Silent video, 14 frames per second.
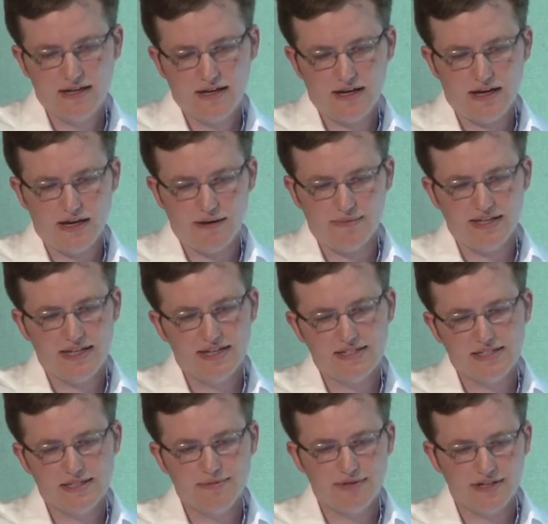And then
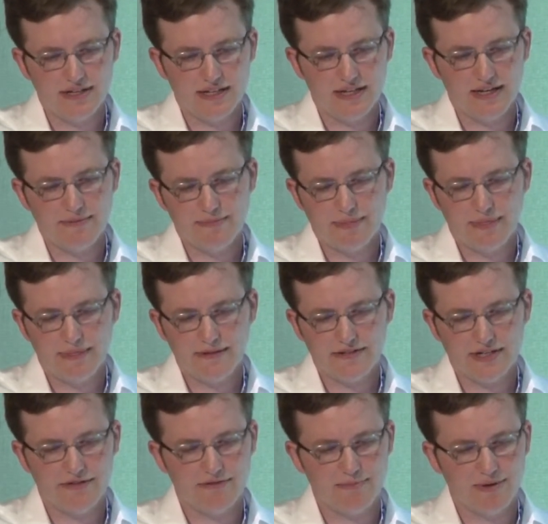similarly,
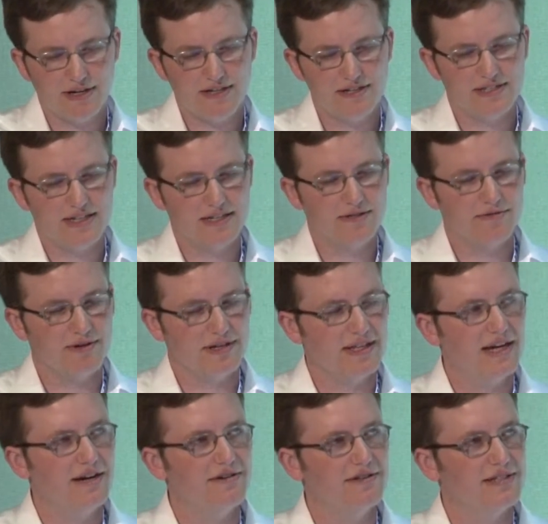driver partners get to work the
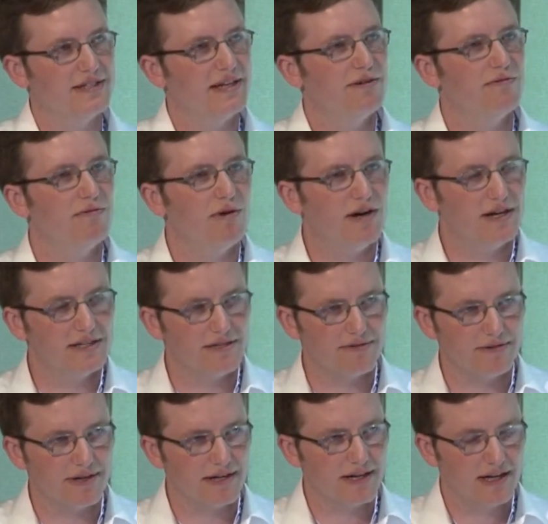hours that they want to
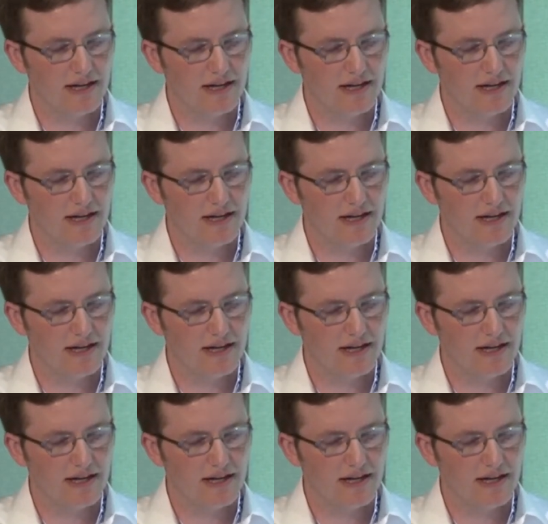work.